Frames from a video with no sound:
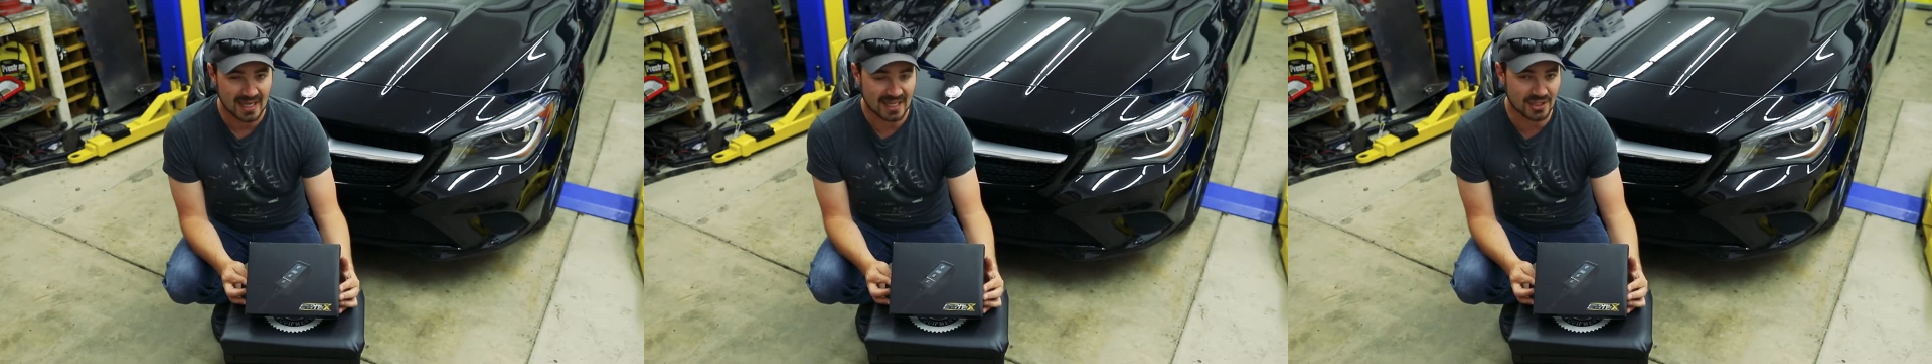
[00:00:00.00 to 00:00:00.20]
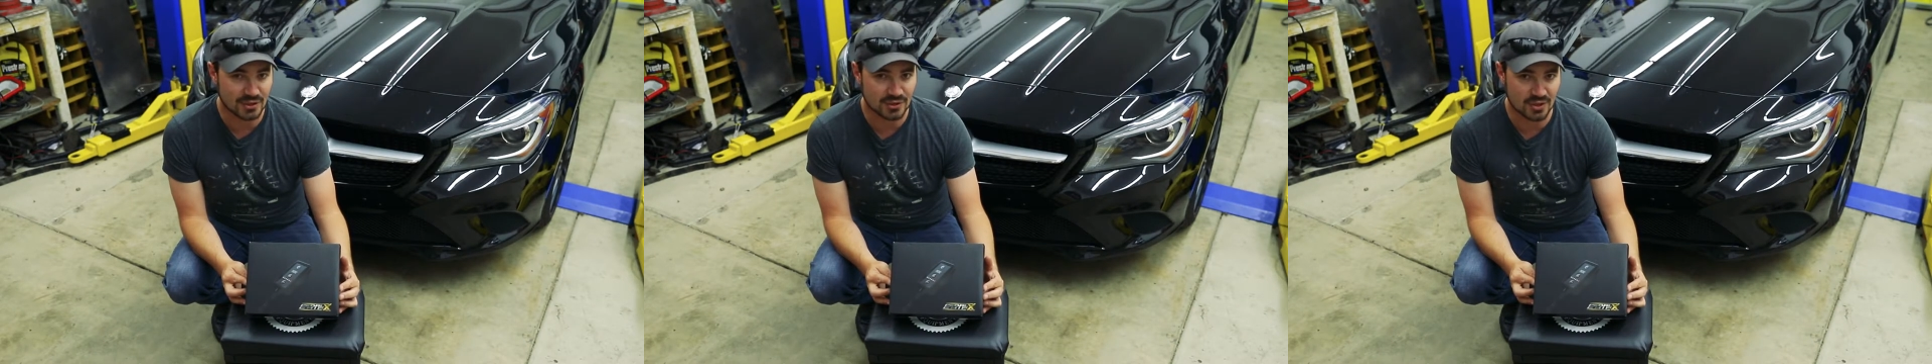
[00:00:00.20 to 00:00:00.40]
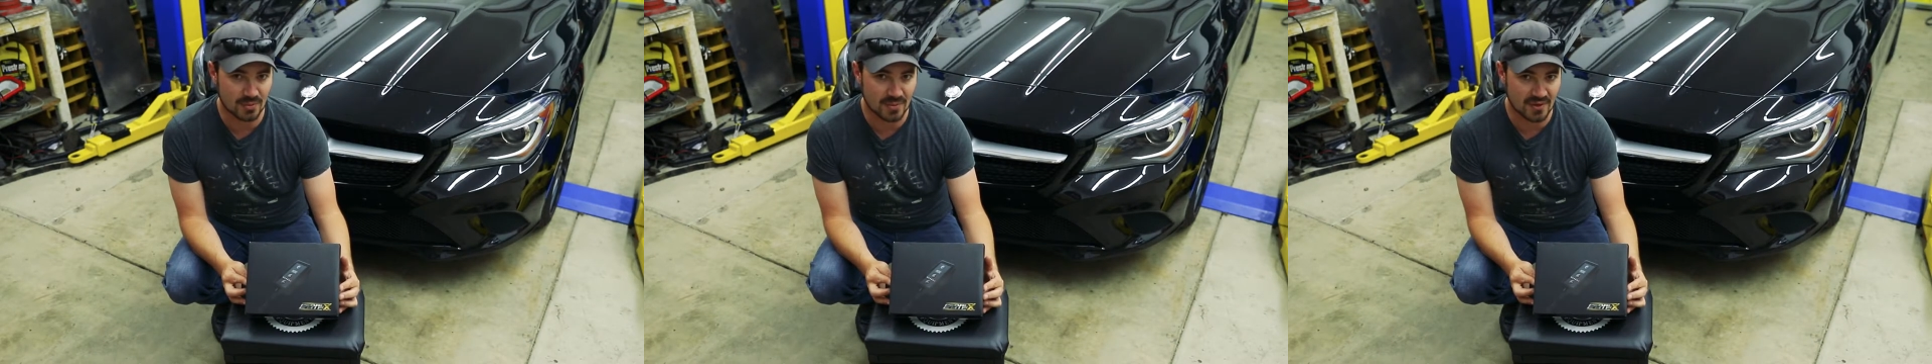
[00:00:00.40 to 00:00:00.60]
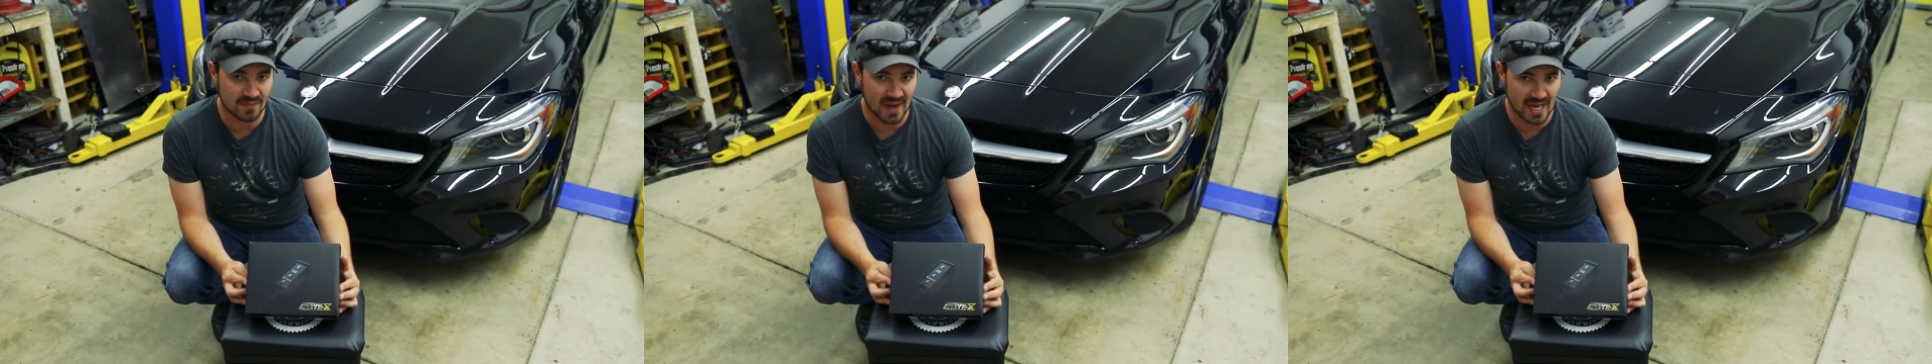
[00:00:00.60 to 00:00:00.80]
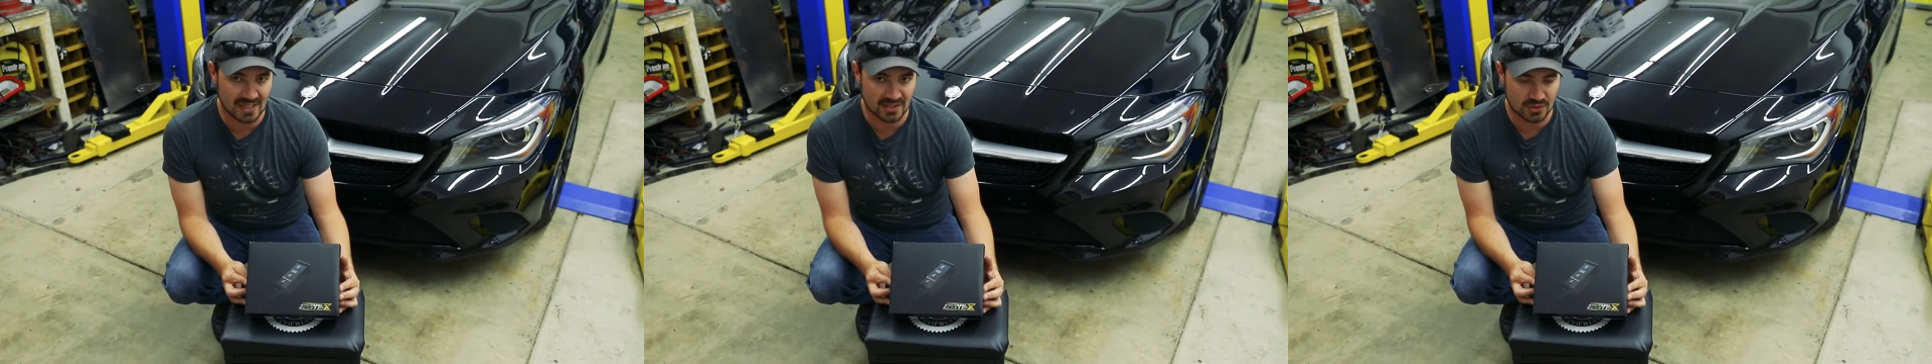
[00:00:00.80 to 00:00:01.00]
and do some
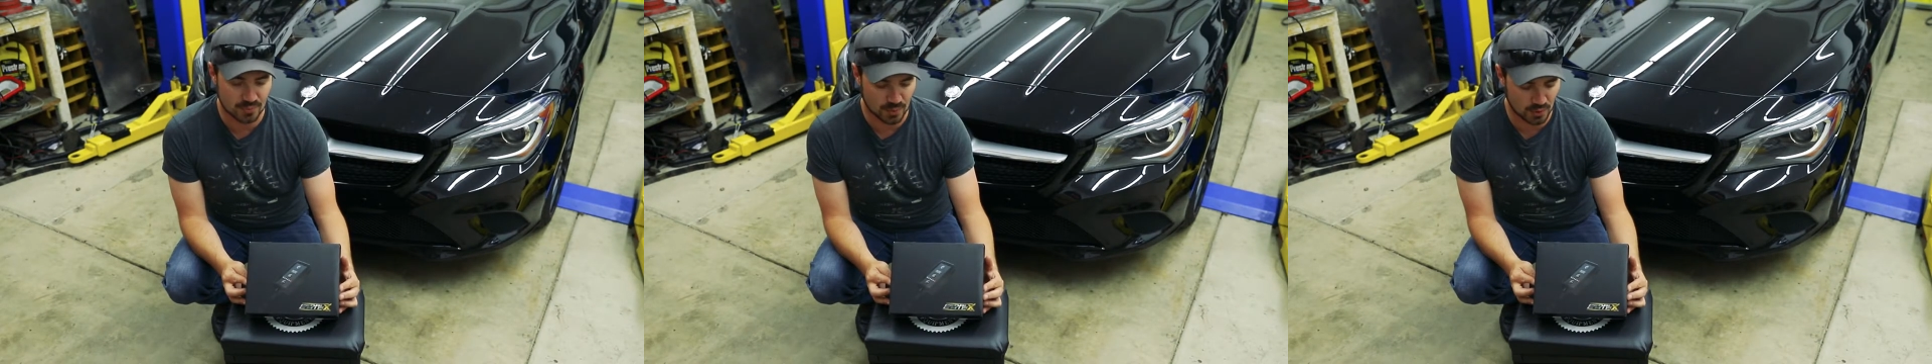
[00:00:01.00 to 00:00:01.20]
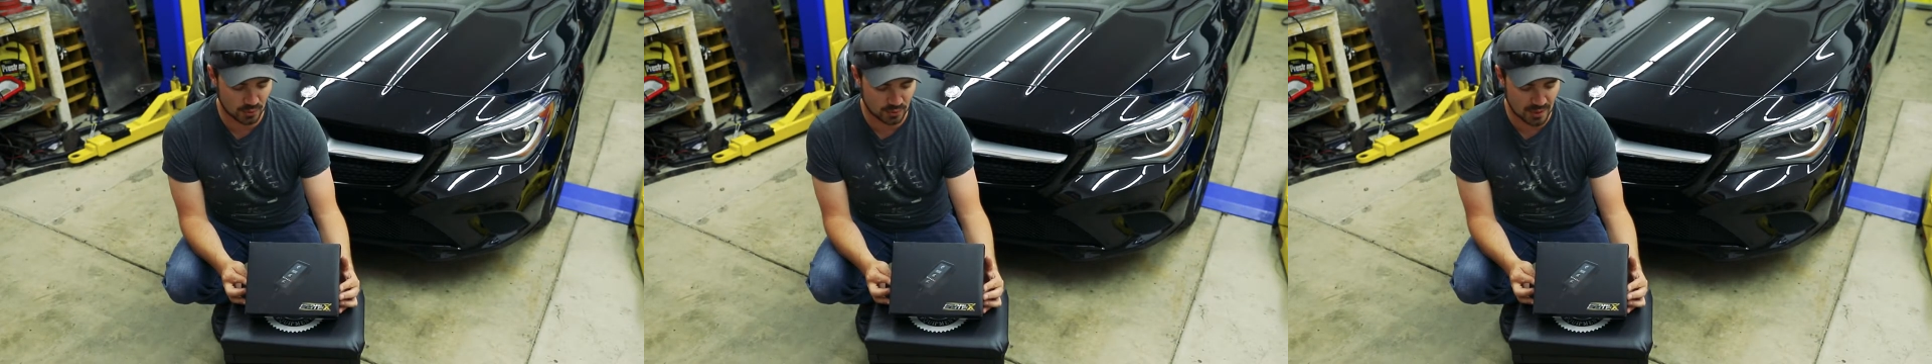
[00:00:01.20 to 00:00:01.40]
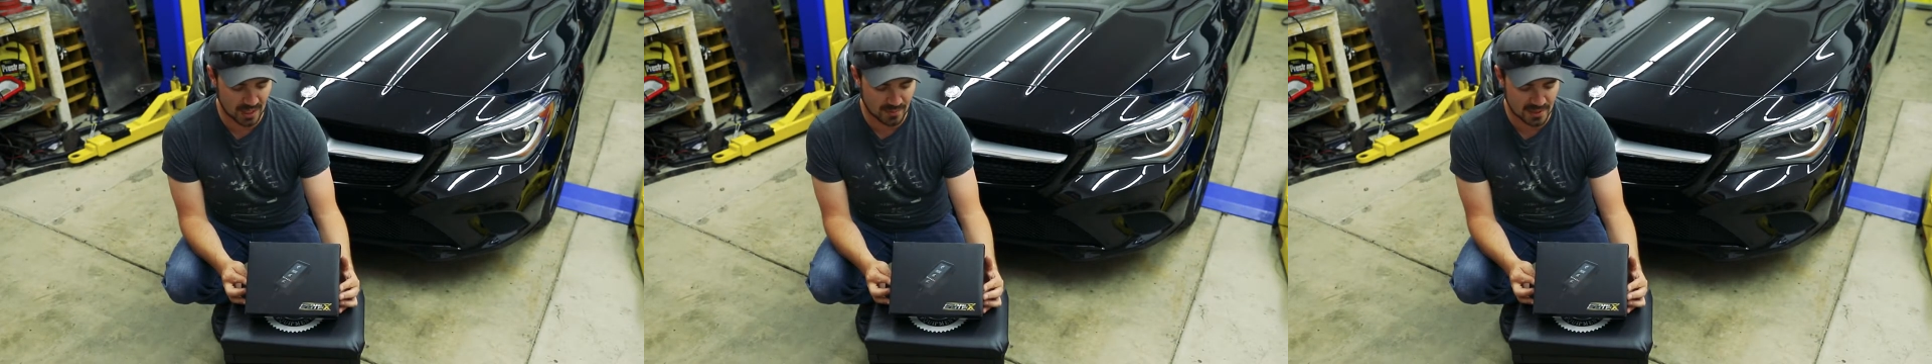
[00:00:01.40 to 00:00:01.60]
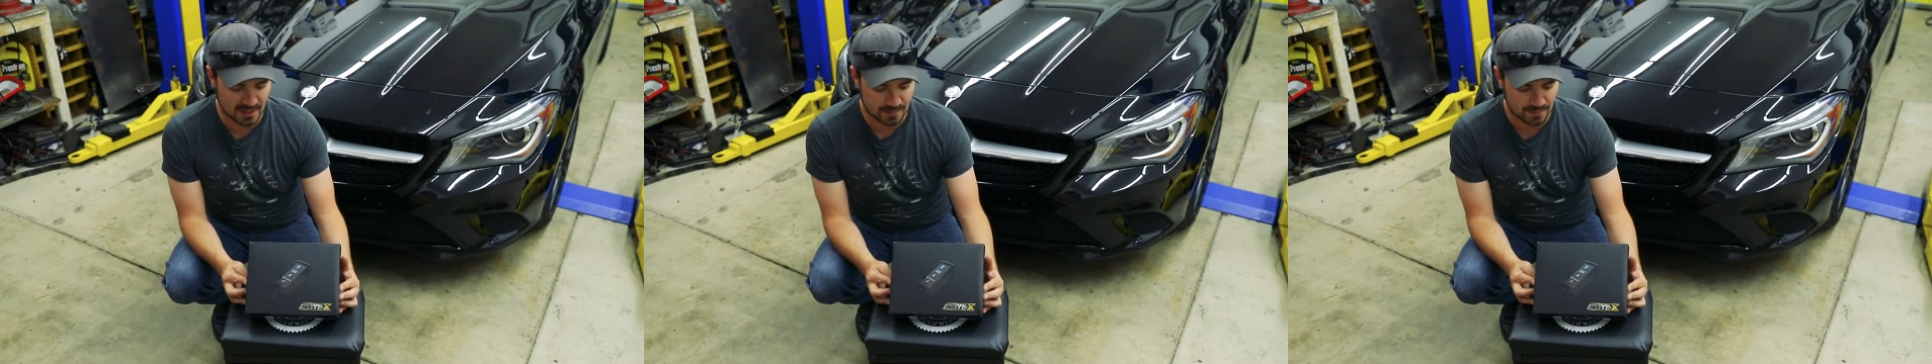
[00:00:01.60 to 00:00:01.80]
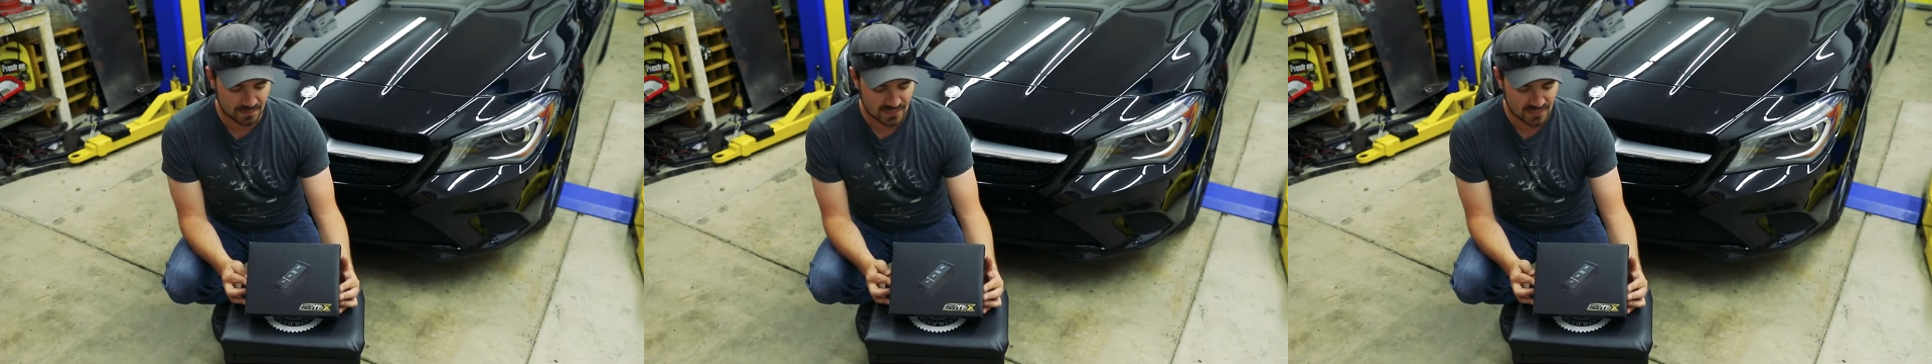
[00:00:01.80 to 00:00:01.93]
advanced programming.